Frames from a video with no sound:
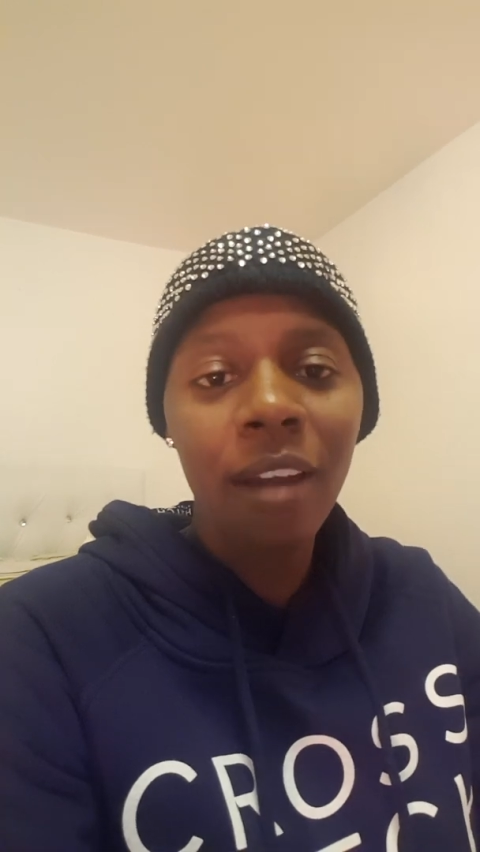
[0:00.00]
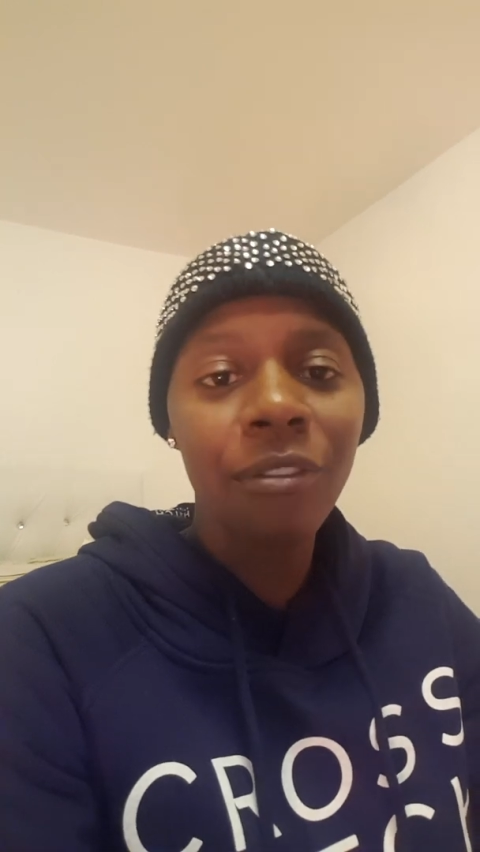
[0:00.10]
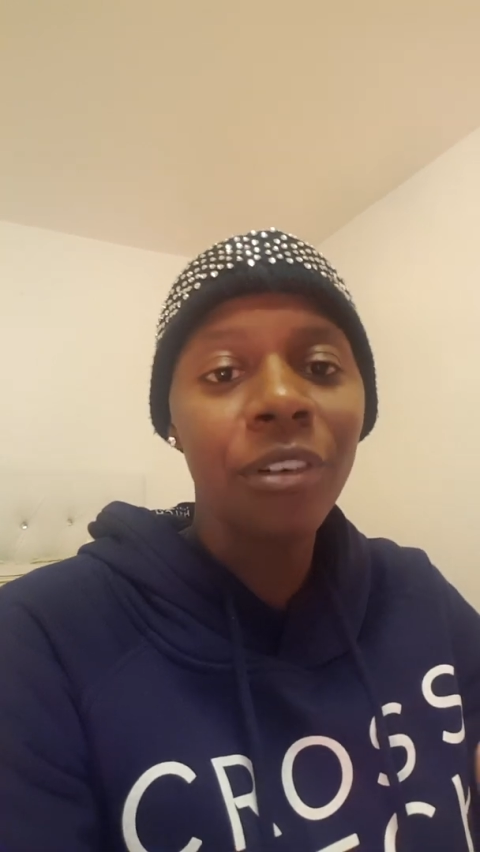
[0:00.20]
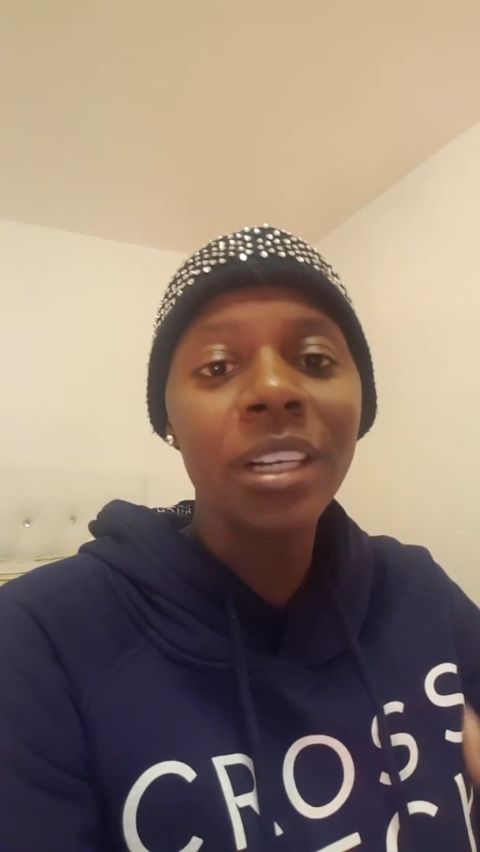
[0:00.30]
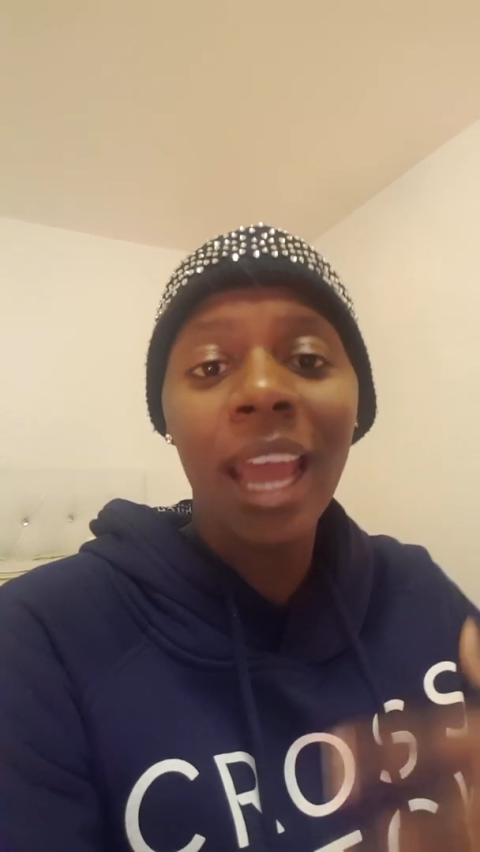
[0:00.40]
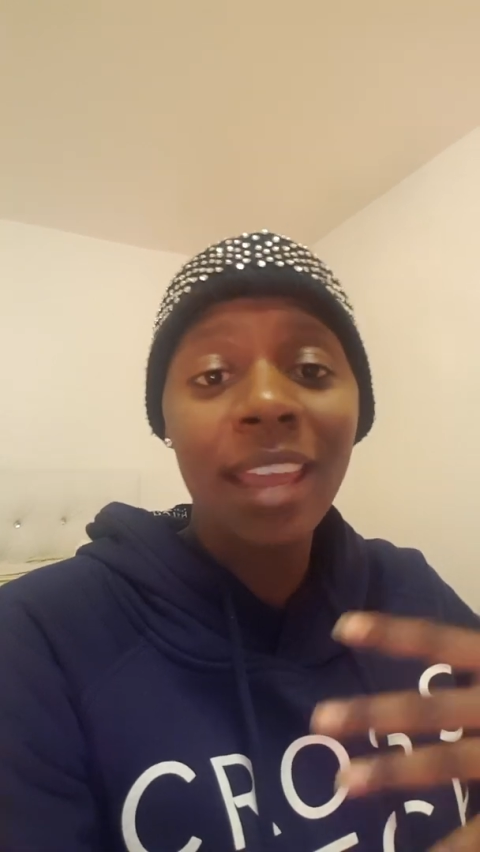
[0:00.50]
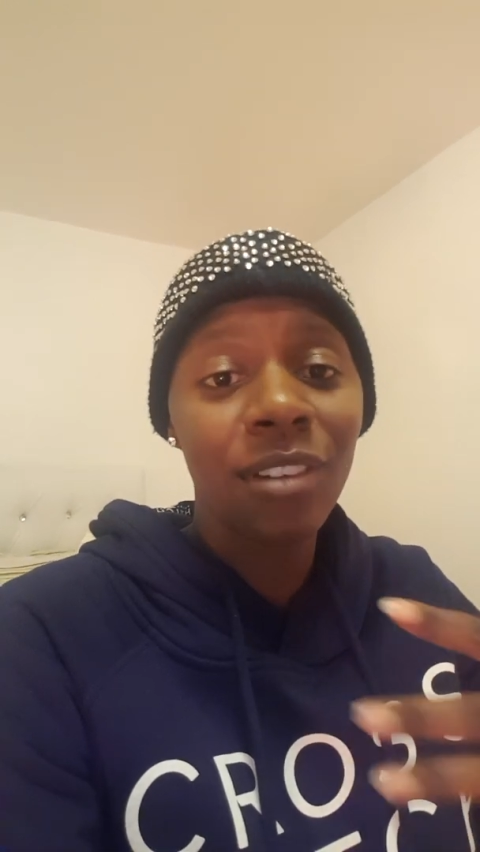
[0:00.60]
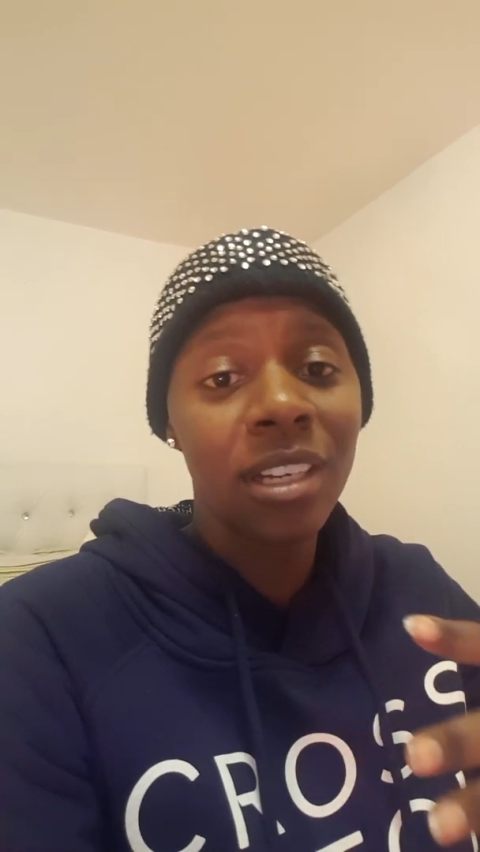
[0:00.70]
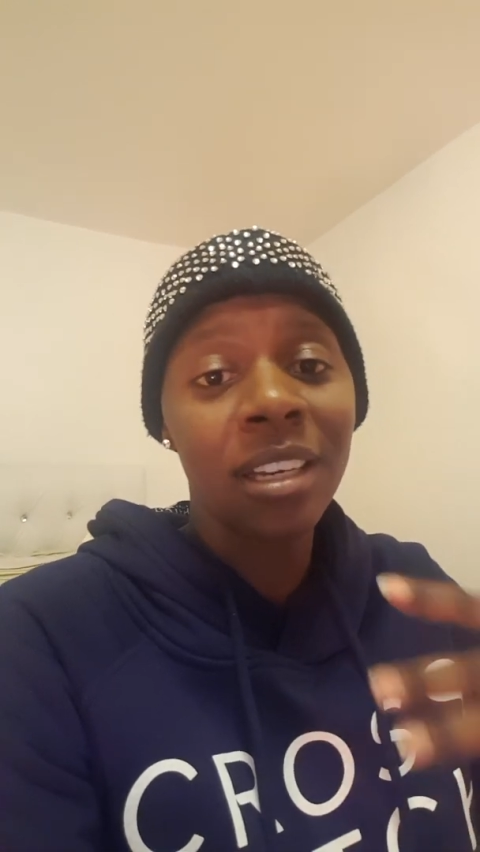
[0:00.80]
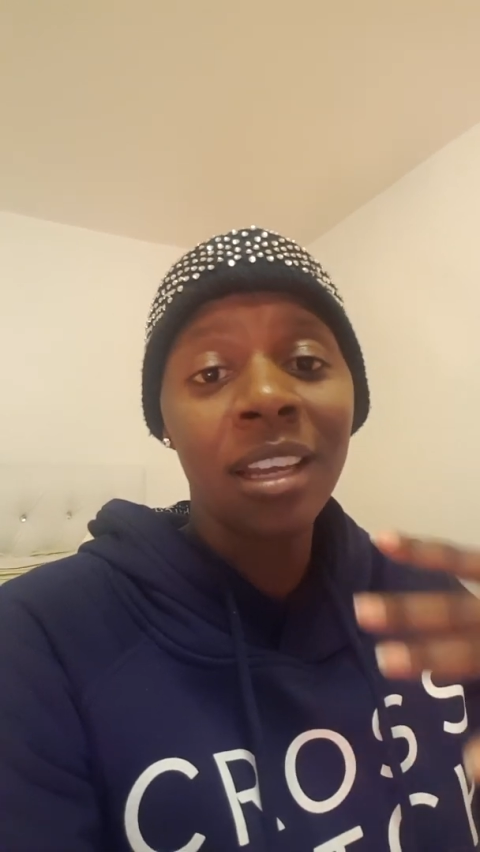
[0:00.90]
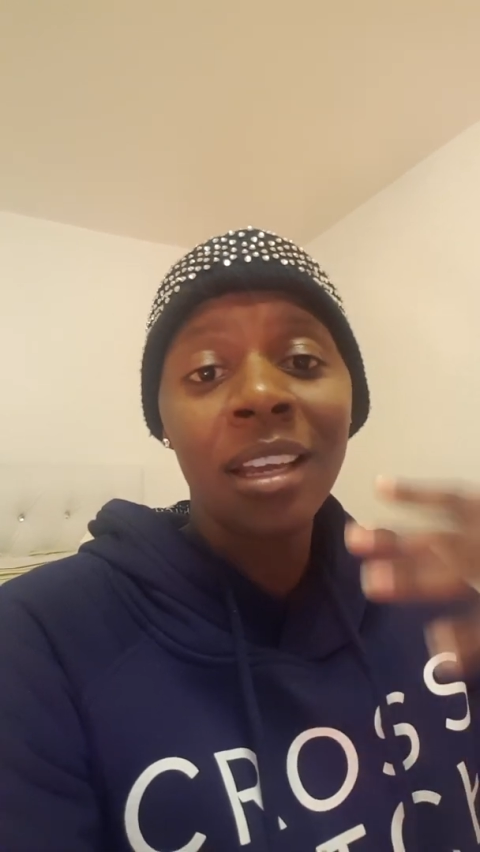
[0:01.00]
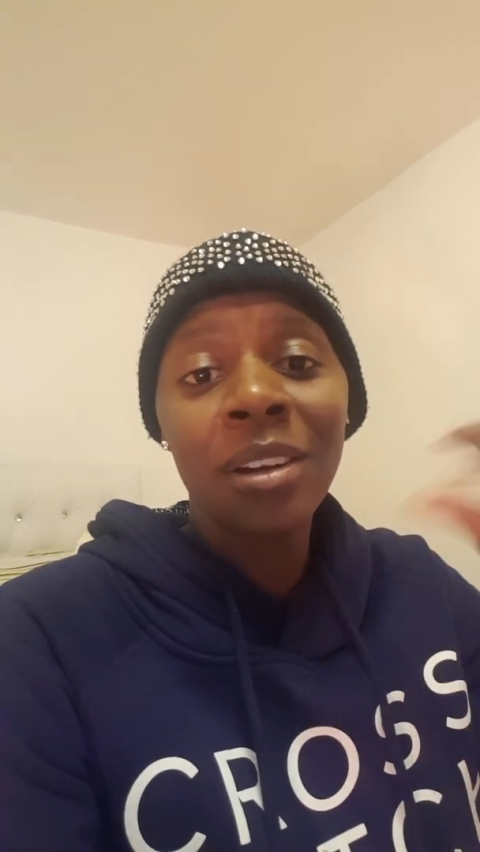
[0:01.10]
I felt like even